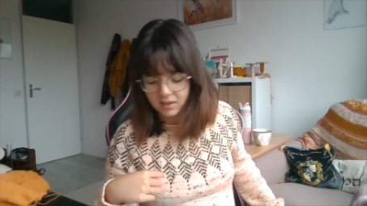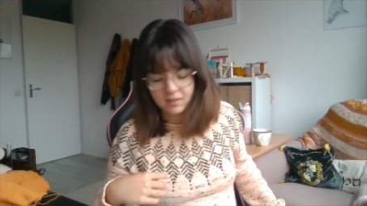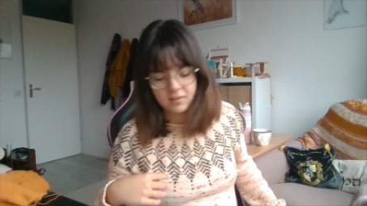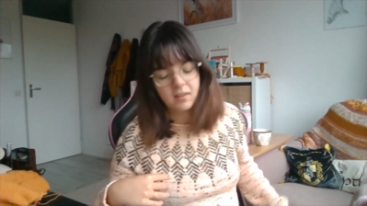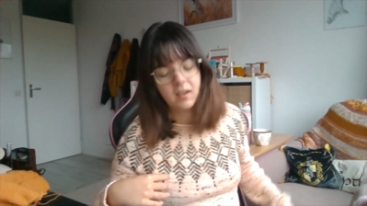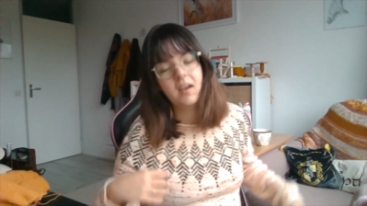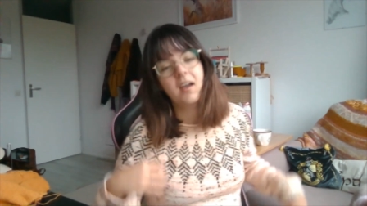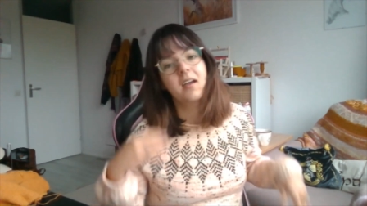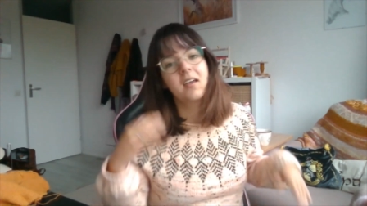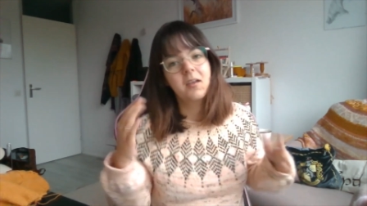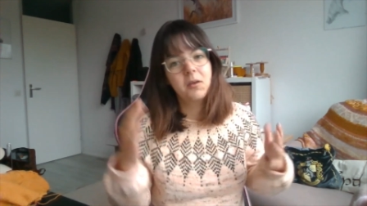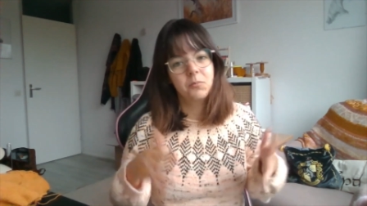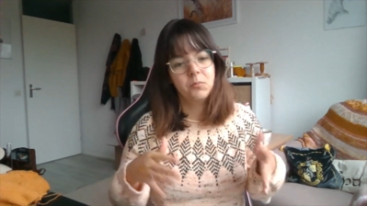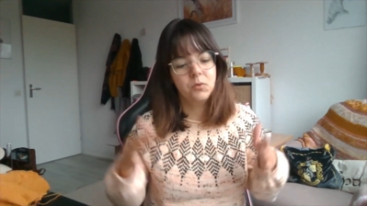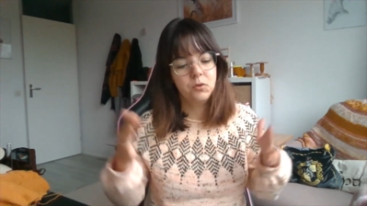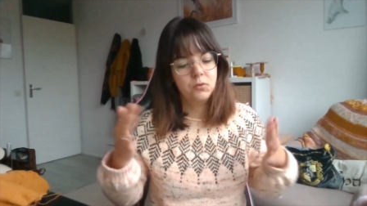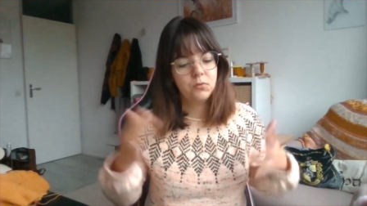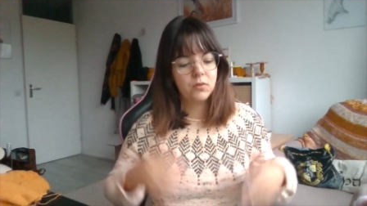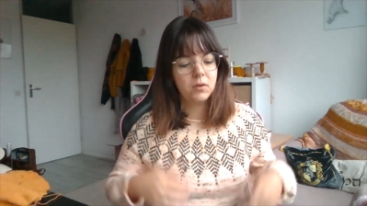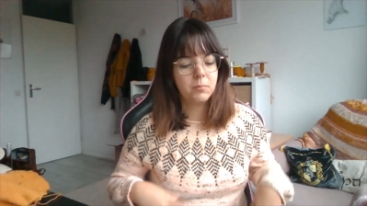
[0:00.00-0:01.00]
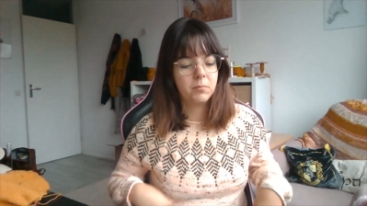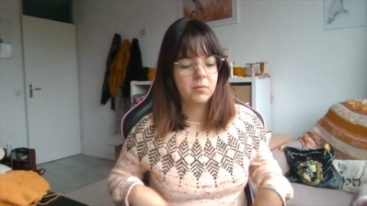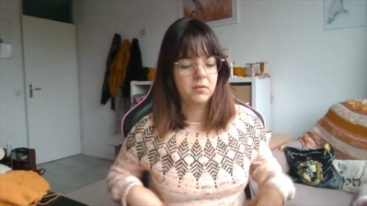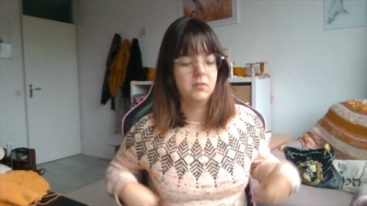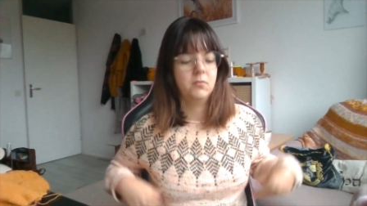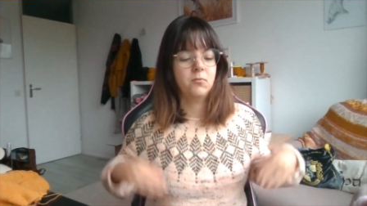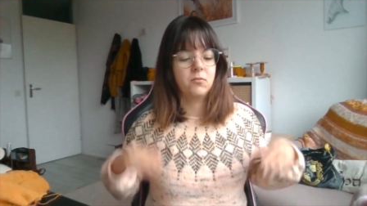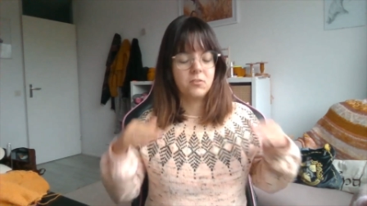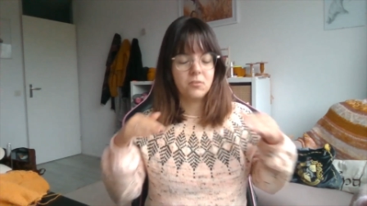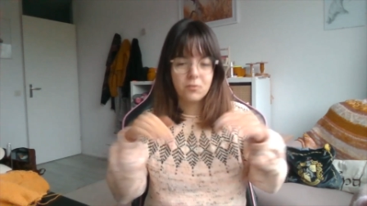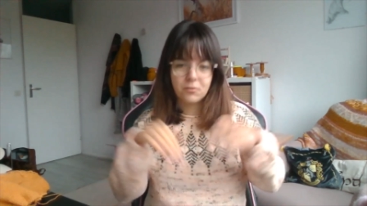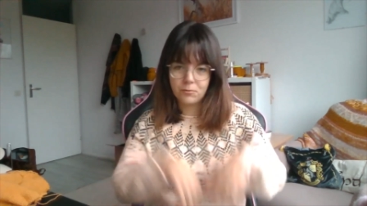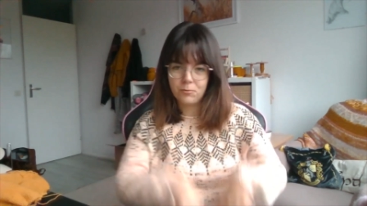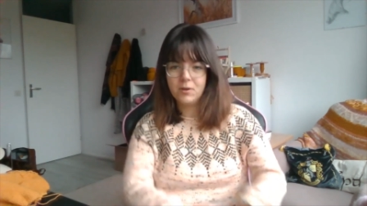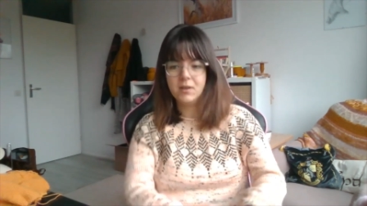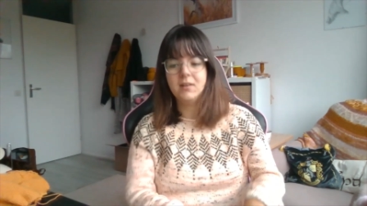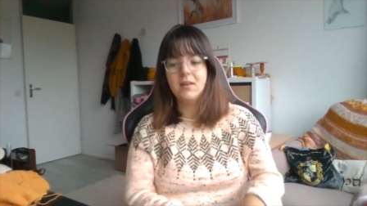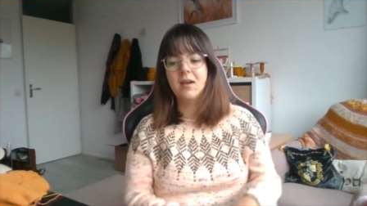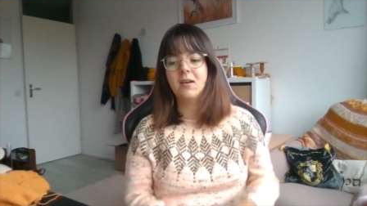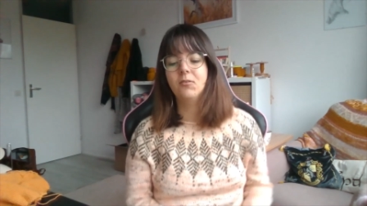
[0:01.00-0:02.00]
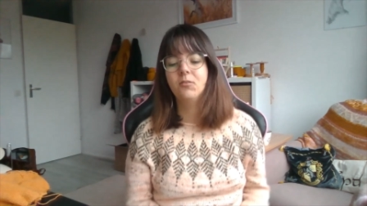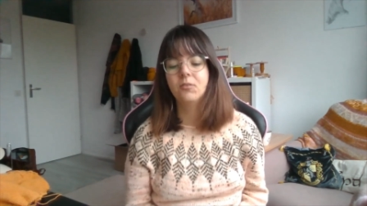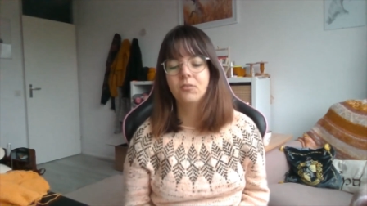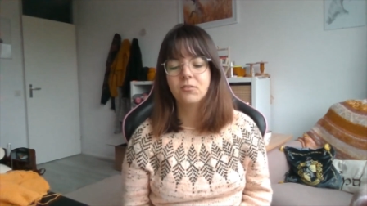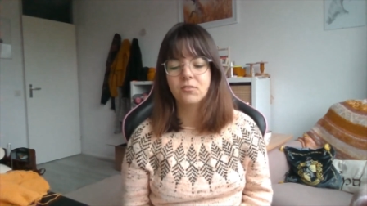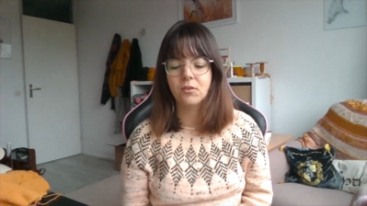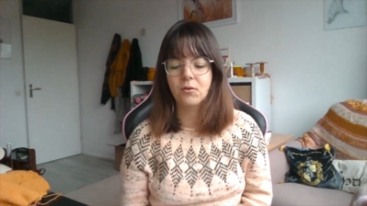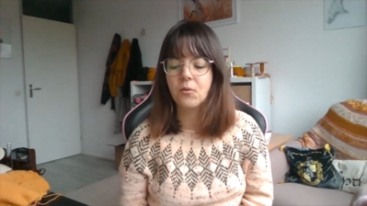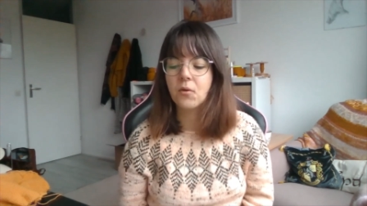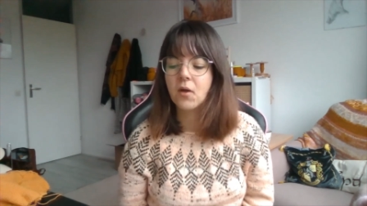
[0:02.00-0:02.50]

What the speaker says: that I can move up and it was all the way down. So